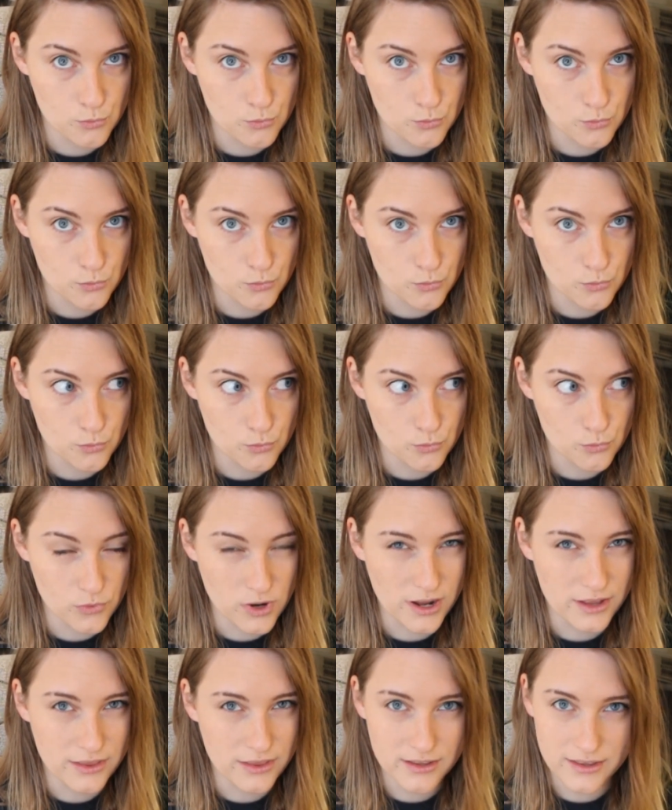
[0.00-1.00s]

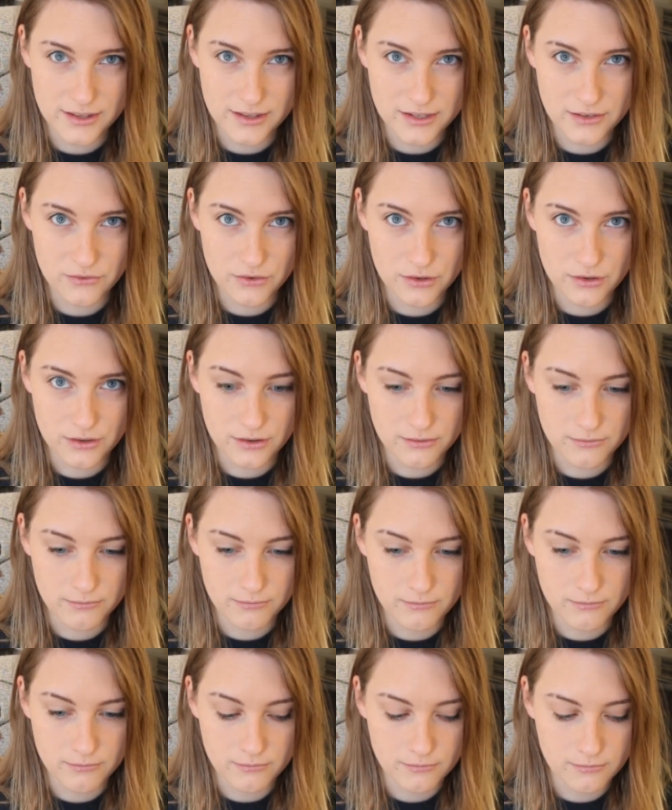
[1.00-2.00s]
I think that's everything.
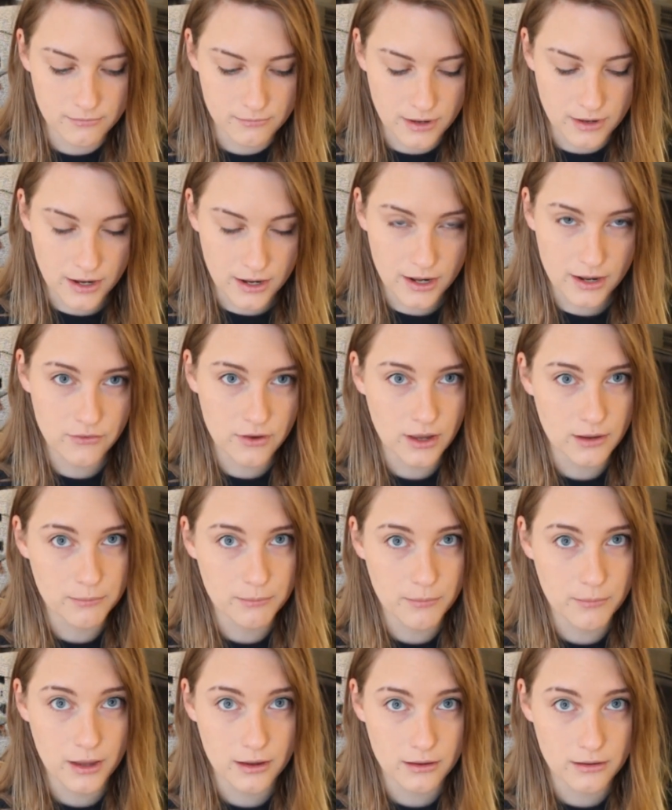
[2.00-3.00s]
And I've got
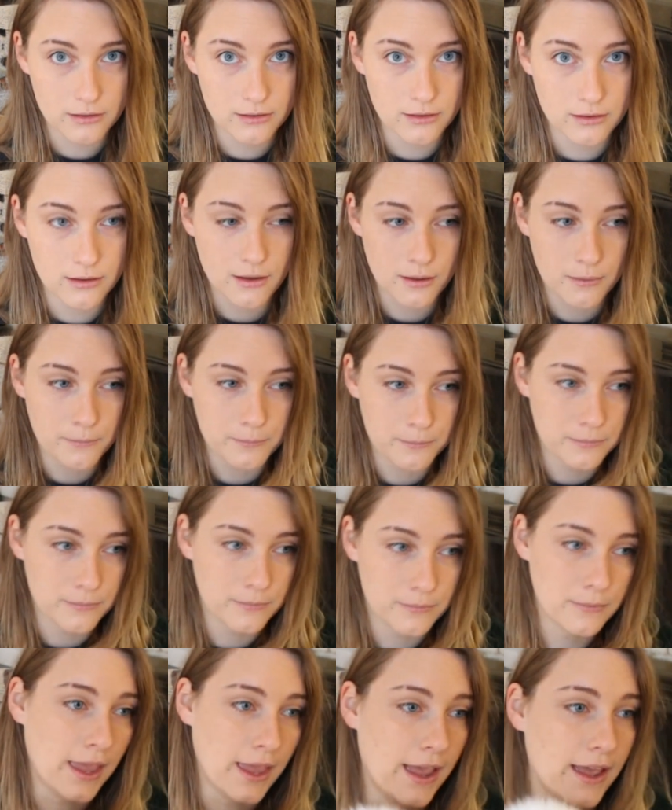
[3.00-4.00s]
my
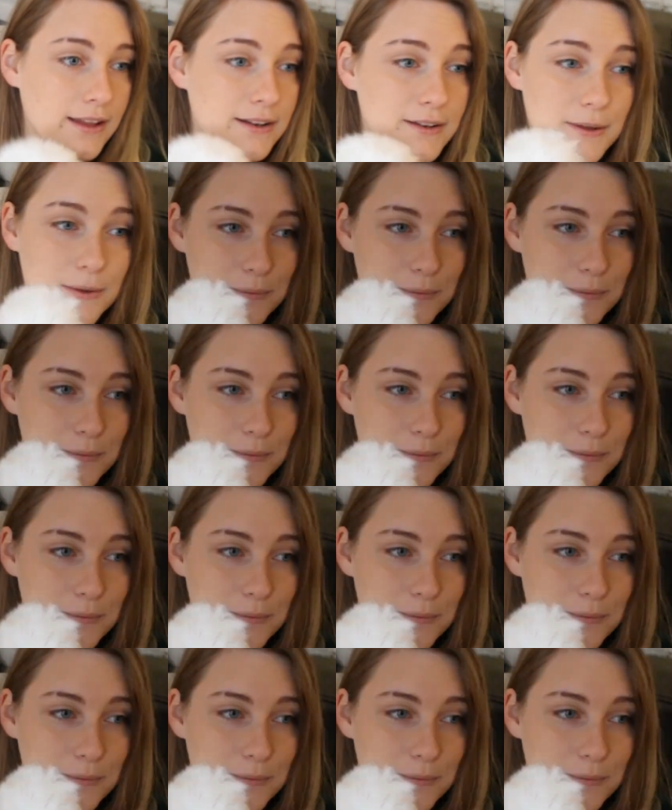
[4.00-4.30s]
cat